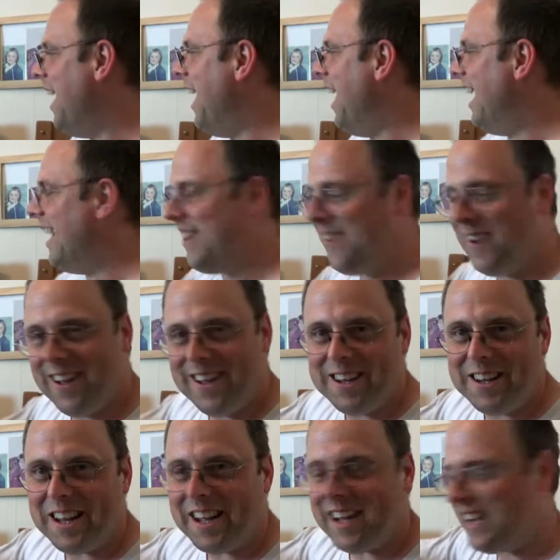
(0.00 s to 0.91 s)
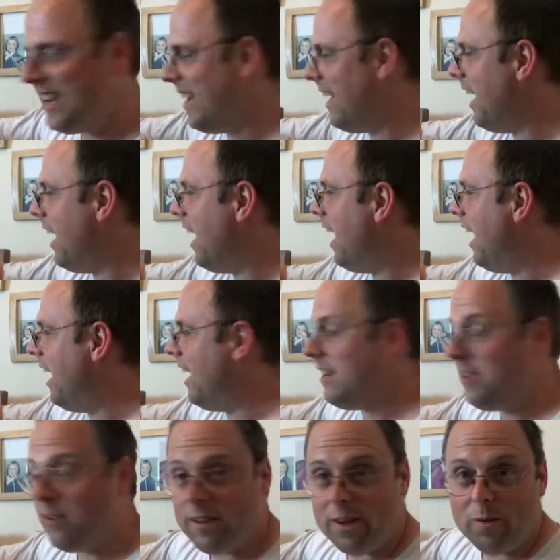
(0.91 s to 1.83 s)
And yeah,
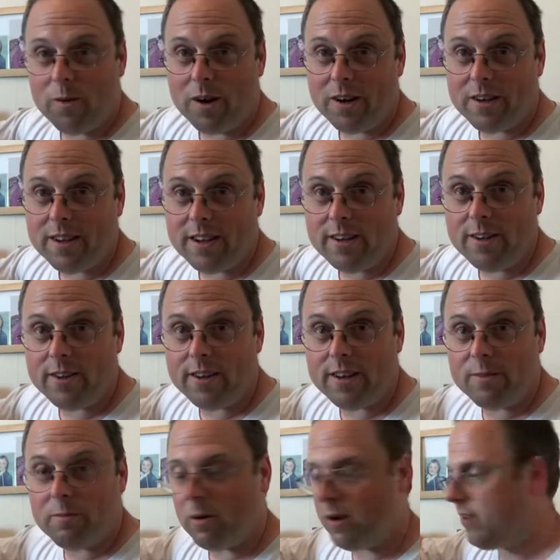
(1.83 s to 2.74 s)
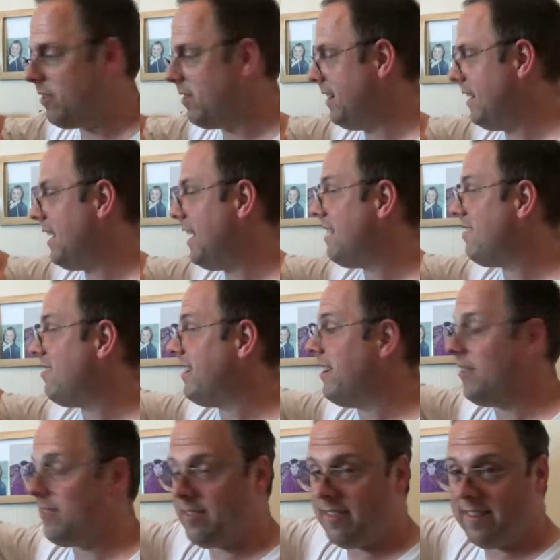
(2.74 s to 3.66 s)
another book zine I actually
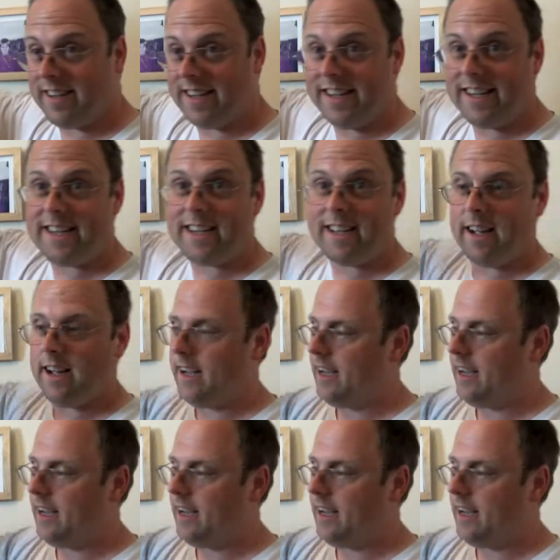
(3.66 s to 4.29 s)
got today.